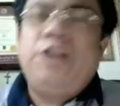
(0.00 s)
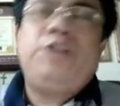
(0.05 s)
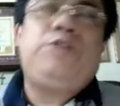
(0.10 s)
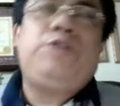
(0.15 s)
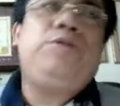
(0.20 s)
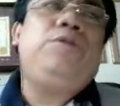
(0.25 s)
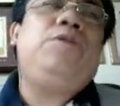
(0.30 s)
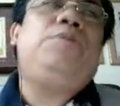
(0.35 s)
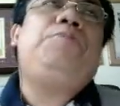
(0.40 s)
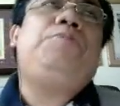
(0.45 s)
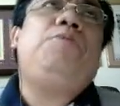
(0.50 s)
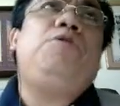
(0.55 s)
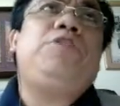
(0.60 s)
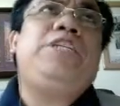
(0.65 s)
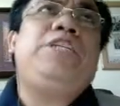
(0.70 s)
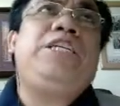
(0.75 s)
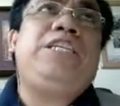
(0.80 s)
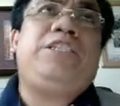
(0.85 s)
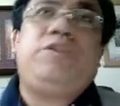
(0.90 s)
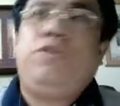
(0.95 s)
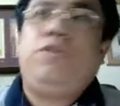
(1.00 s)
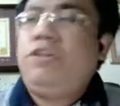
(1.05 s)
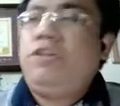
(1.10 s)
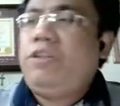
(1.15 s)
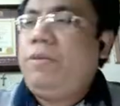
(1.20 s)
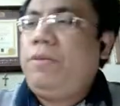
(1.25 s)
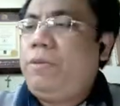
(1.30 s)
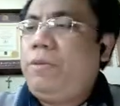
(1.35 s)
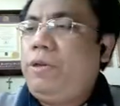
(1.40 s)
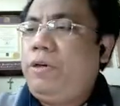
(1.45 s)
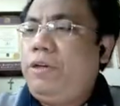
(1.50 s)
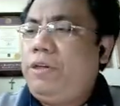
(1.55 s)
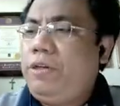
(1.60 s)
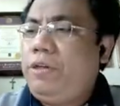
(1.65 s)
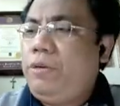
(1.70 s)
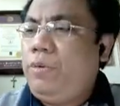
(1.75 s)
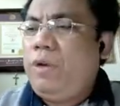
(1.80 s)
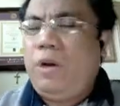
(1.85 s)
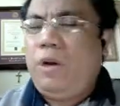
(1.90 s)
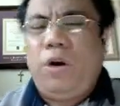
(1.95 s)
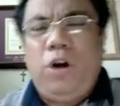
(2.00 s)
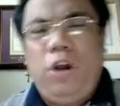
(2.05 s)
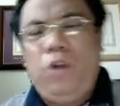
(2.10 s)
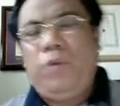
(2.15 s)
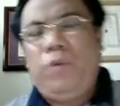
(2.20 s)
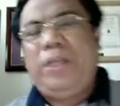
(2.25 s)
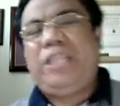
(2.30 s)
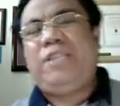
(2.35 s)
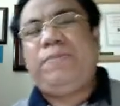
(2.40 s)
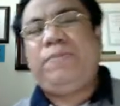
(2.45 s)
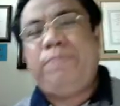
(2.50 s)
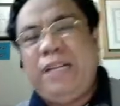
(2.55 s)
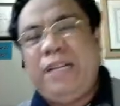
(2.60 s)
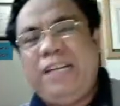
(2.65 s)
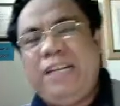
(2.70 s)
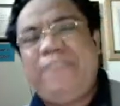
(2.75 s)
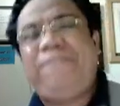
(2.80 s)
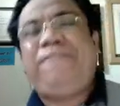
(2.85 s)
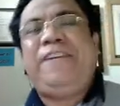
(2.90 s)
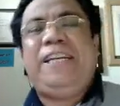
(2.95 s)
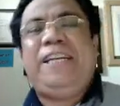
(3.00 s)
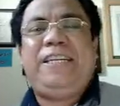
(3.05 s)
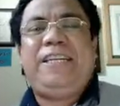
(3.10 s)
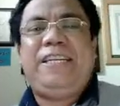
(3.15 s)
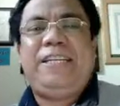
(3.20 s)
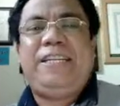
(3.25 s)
two opposing schools of thought will always benefit